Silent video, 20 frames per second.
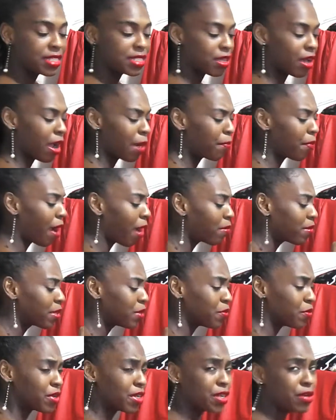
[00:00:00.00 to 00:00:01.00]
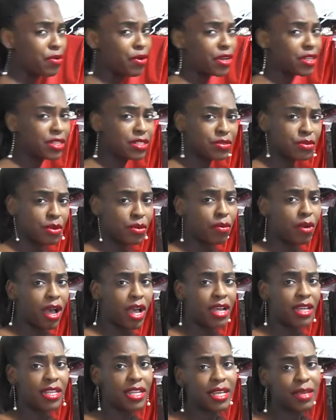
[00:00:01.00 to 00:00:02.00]
I probably wouldn't wear this with
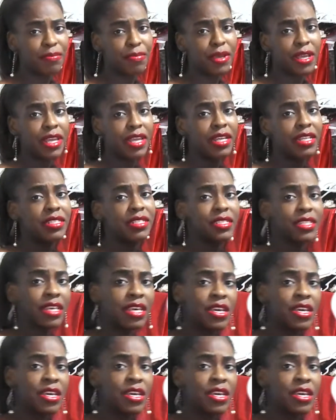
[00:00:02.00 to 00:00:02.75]
wide leg pants